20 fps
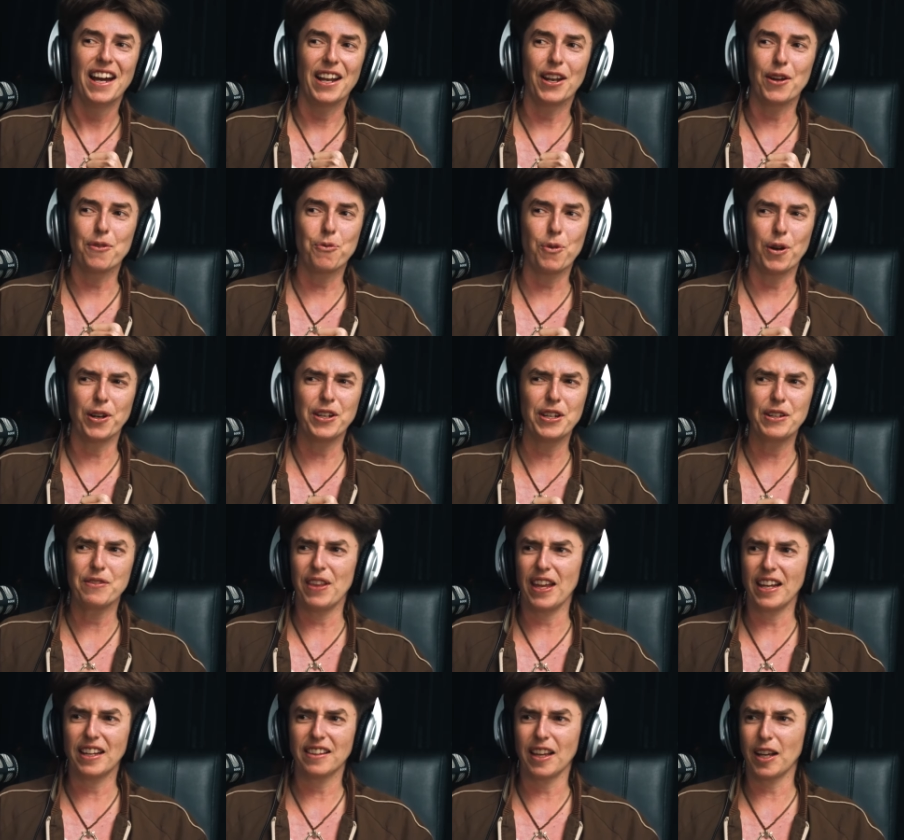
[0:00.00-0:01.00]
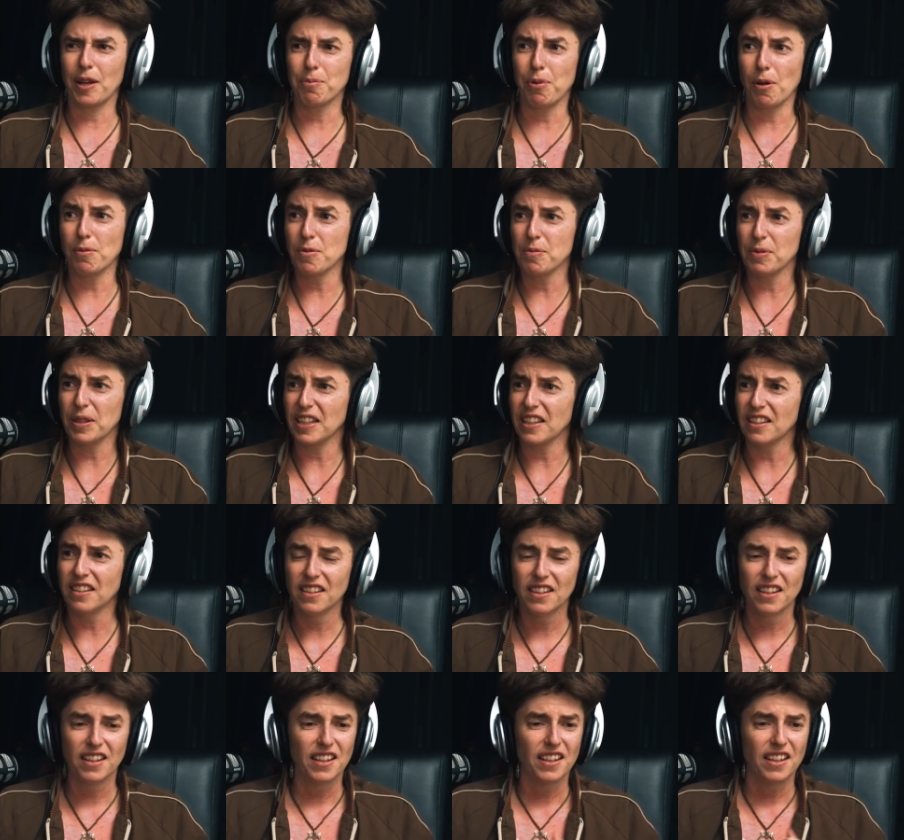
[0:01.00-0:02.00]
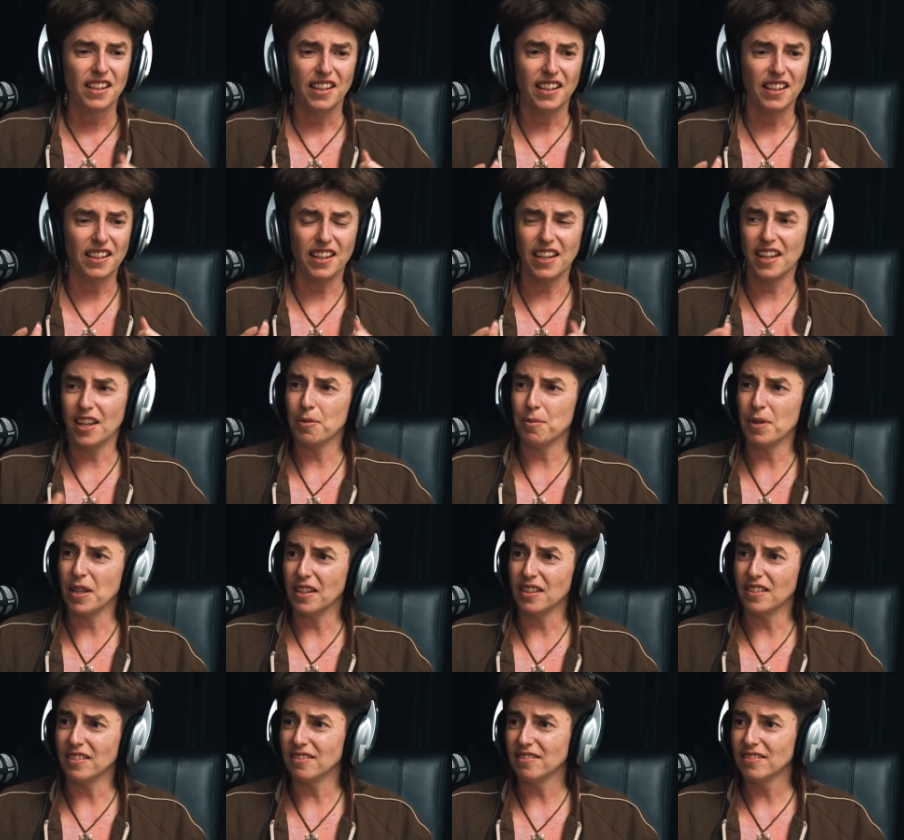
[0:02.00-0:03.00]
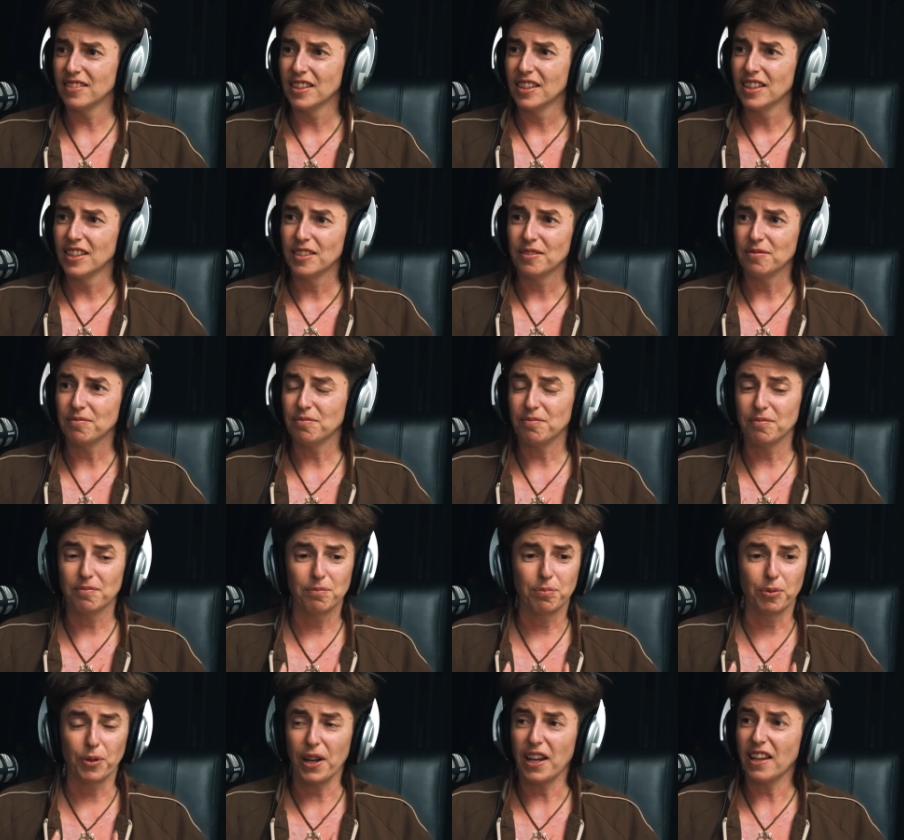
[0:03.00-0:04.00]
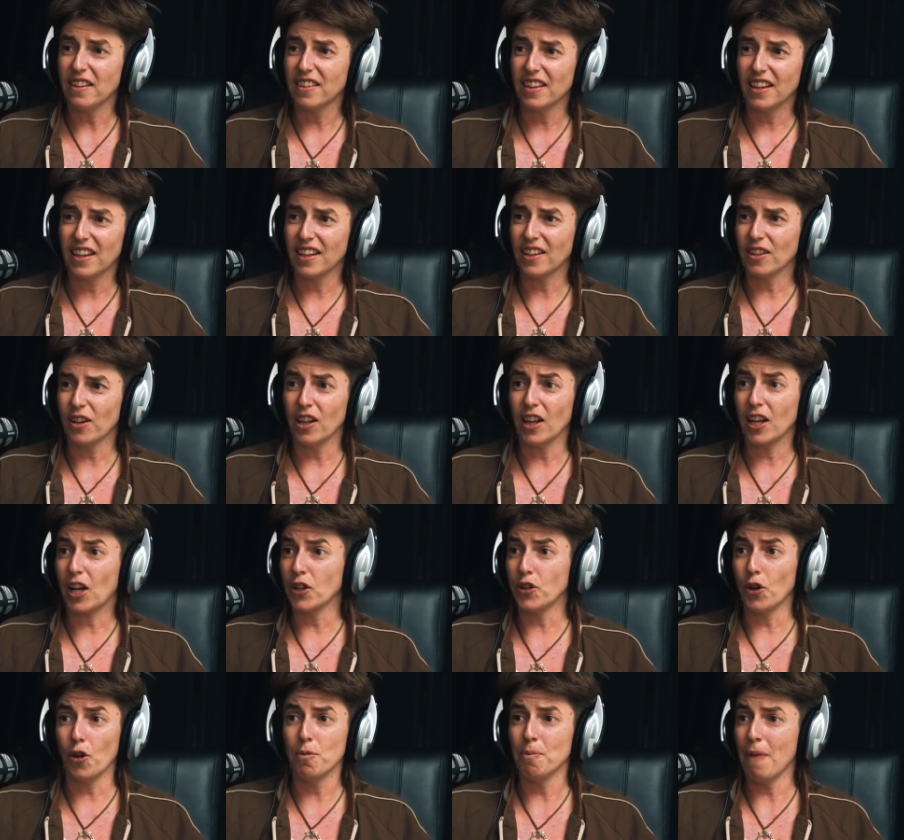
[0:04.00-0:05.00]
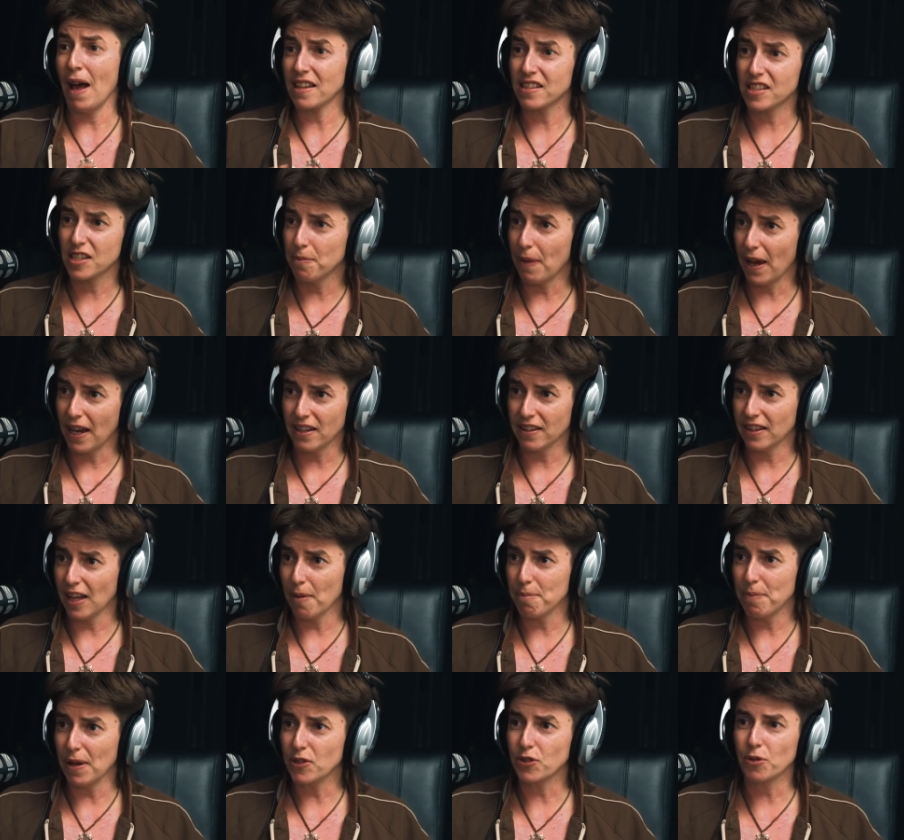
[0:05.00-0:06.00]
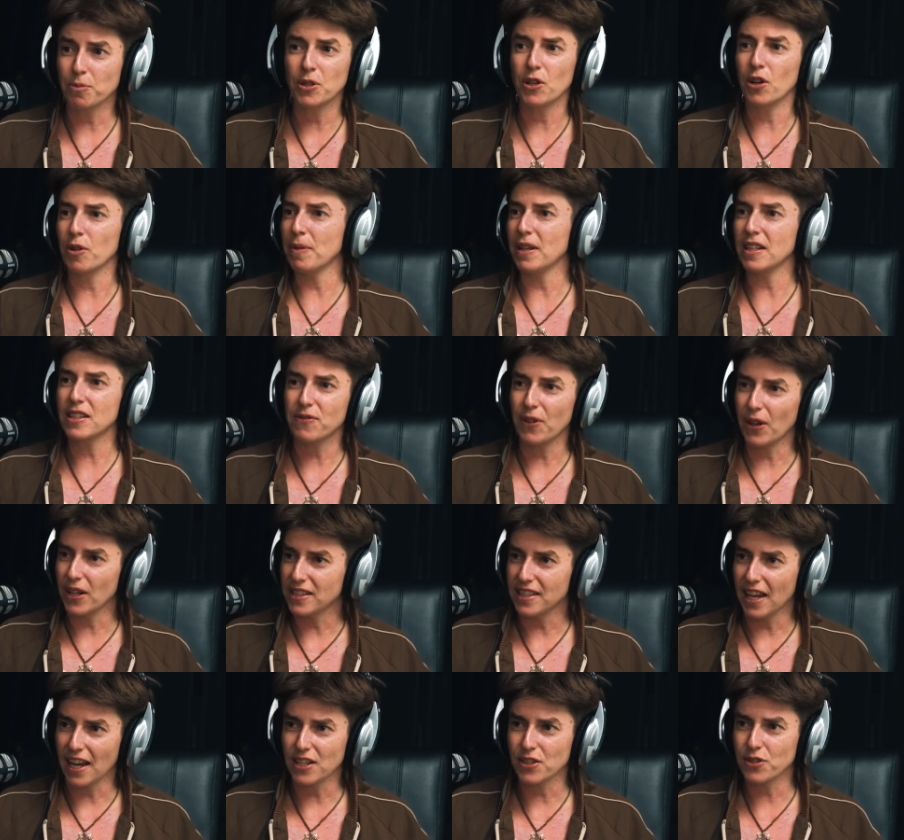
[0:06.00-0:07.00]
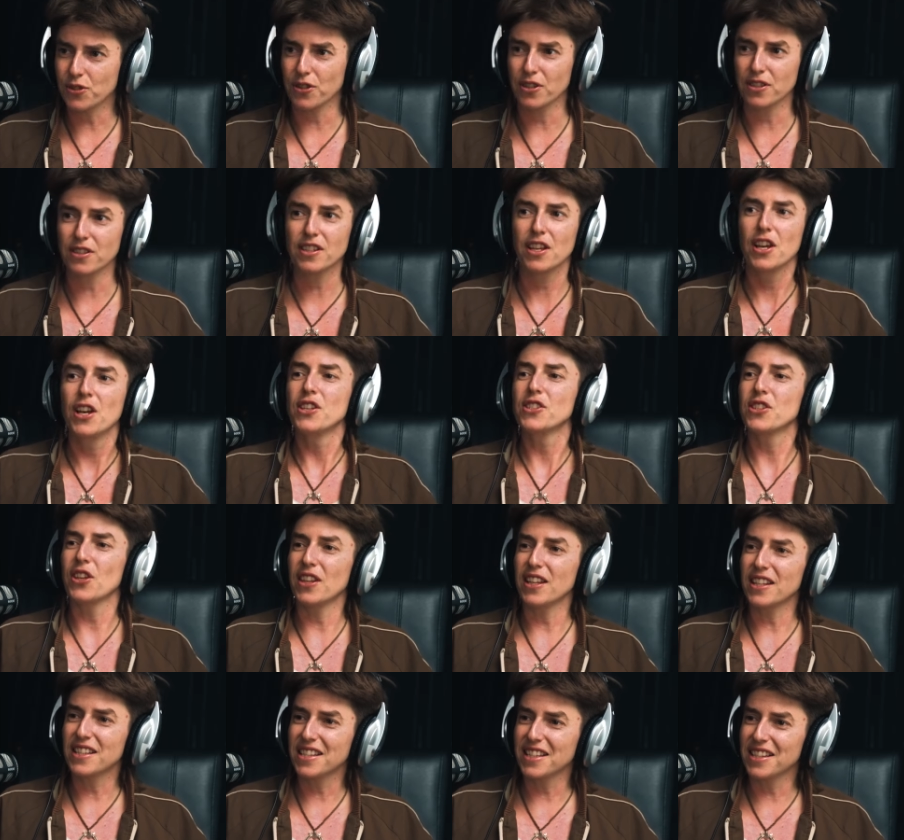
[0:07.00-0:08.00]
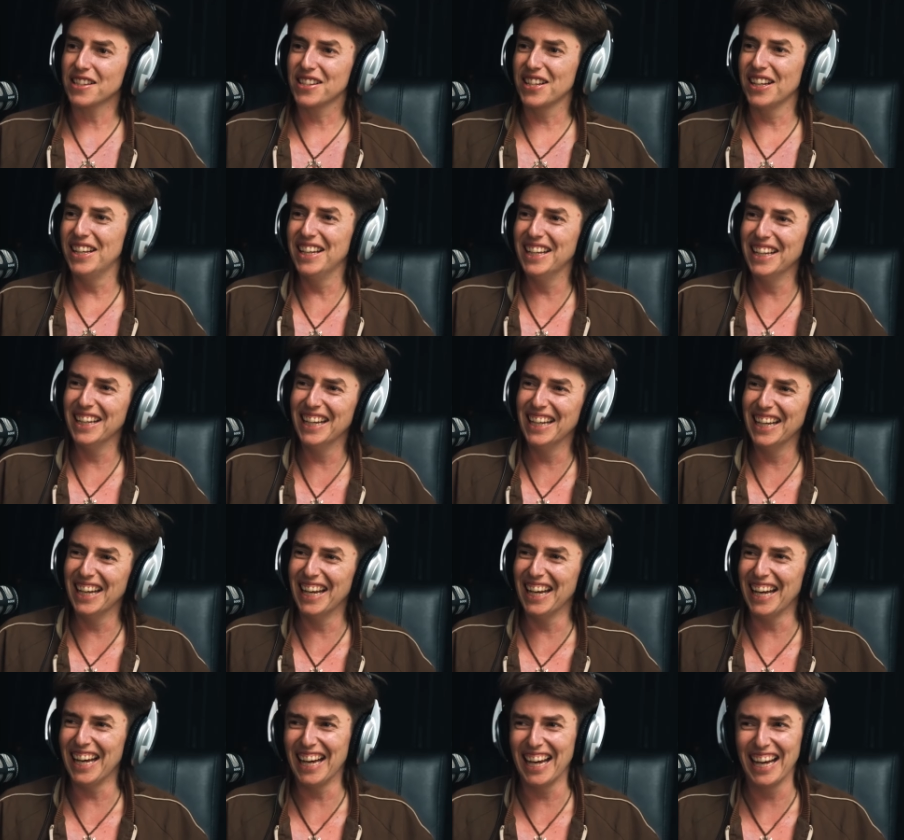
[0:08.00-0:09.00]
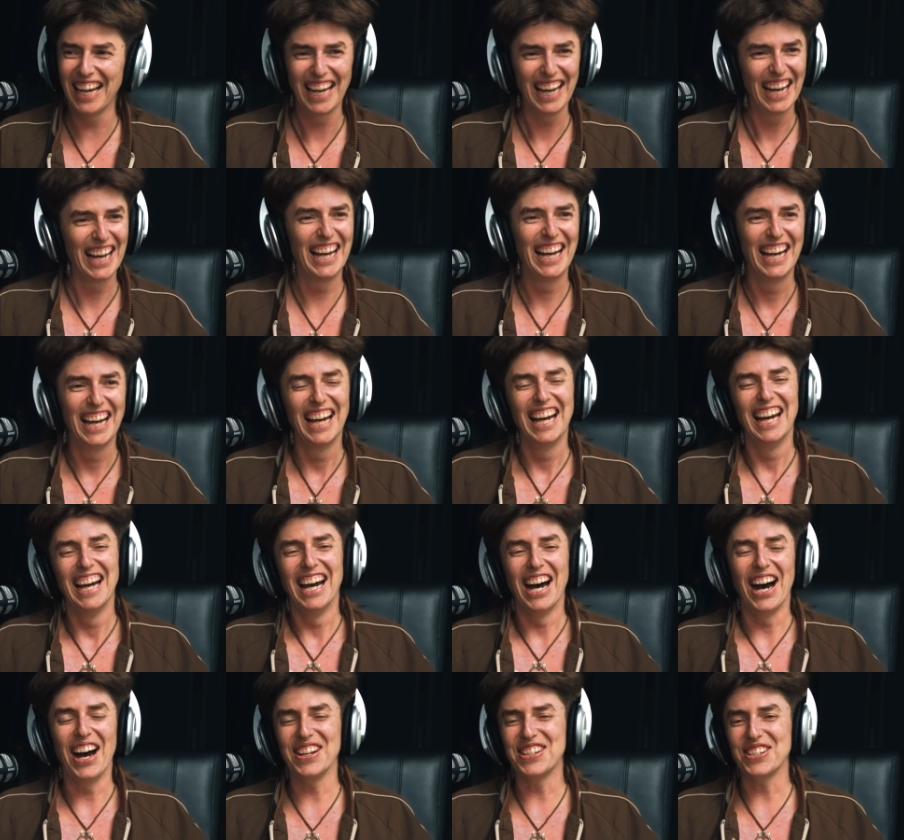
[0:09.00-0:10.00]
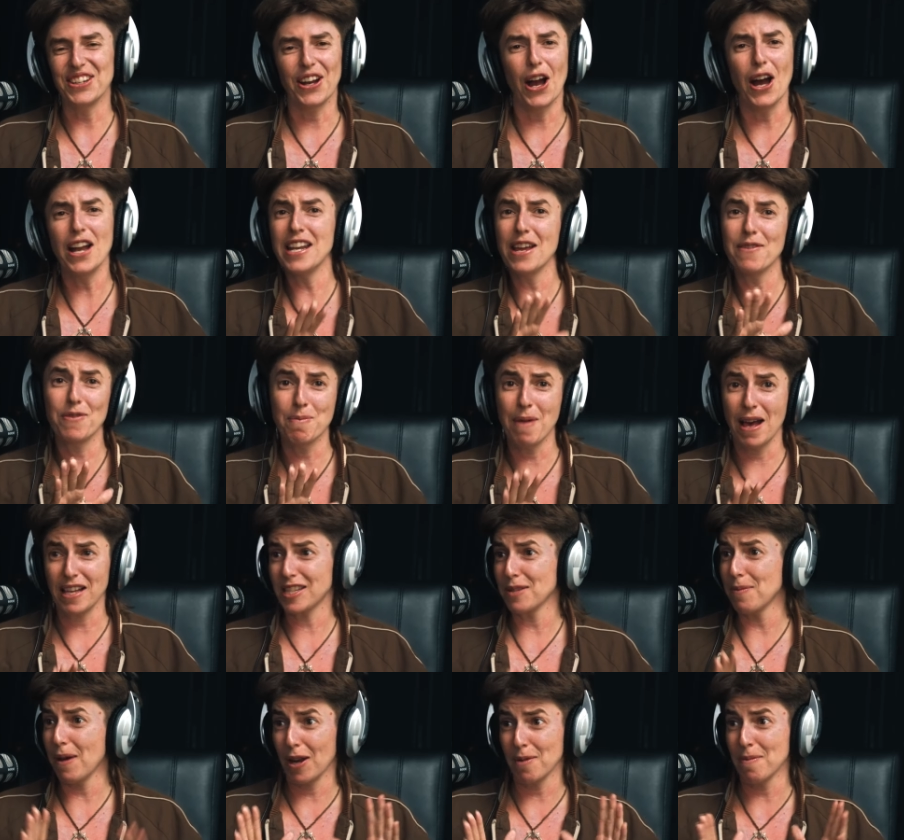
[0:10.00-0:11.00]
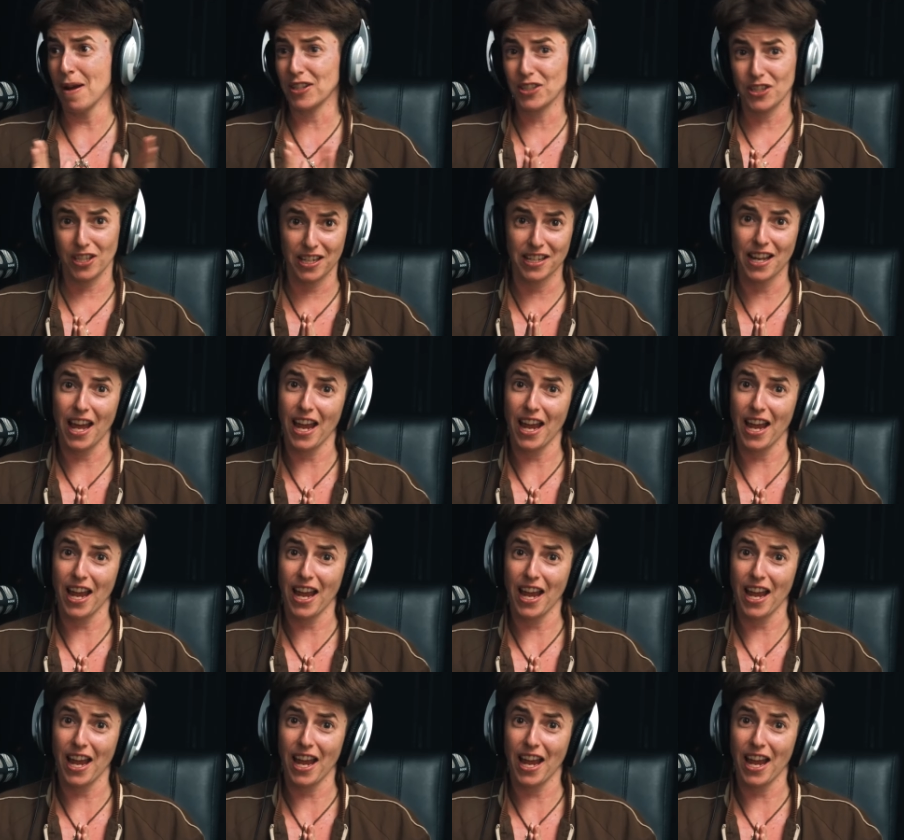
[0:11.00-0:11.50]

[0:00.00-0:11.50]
And I've wondered if they can probably hear me breathing. Like, I don't masturbate in that bedroom, you know what I mean? It's very dangerous. So that's just I joke. I never masturbate. I'm actually an